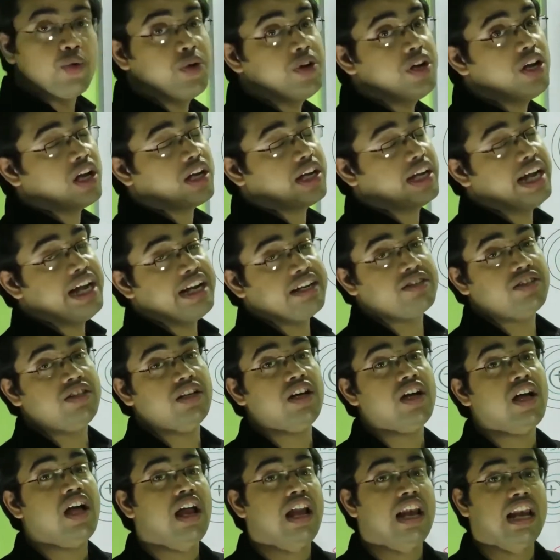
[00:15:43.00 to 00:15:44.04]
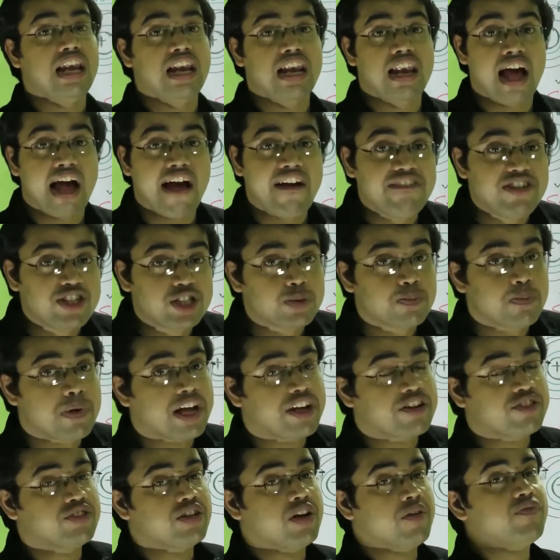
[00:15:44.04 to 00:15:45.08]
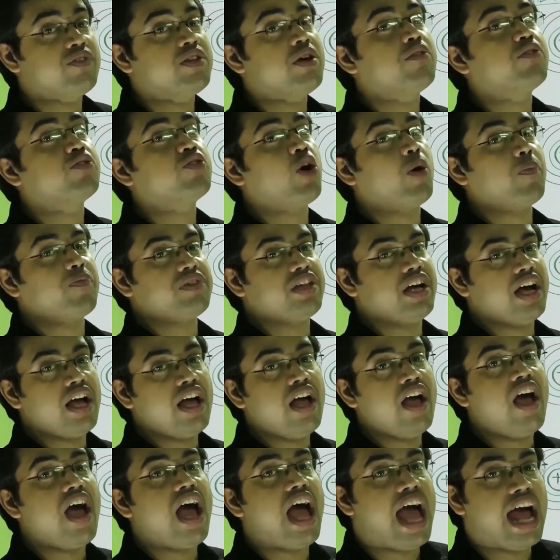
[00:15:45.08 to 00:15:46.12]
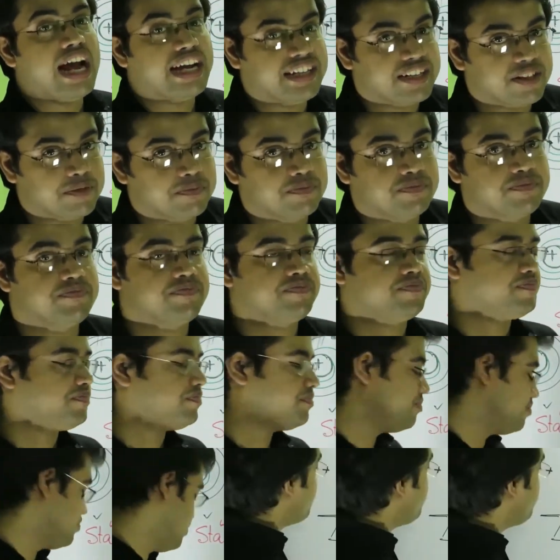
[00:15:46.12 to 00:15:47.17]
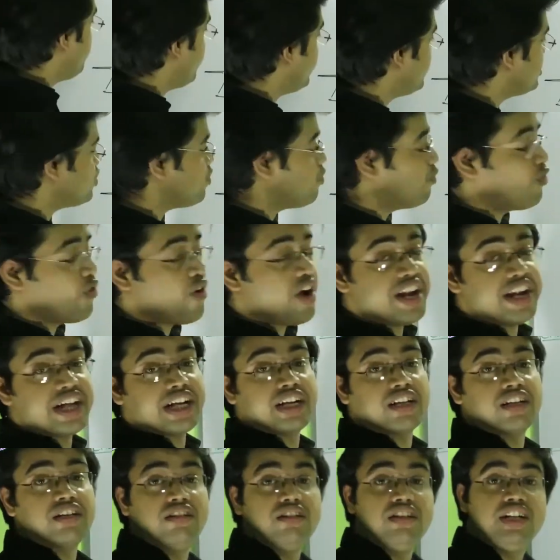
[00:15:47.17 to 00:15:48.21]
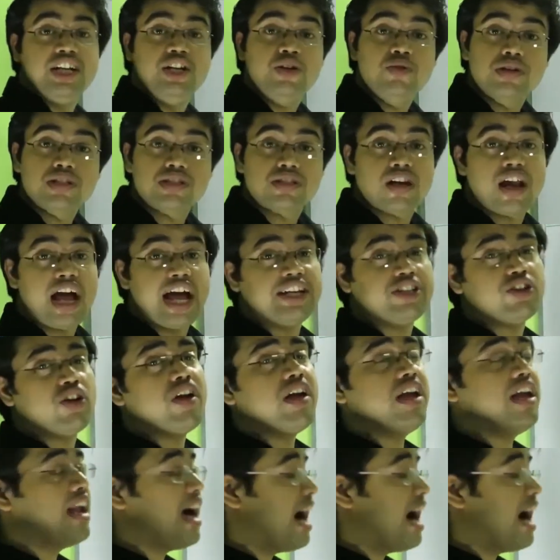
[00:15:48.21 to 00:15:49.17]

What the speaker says: we will get the line spectrum from the atom. Spectrum means when a continuous light or a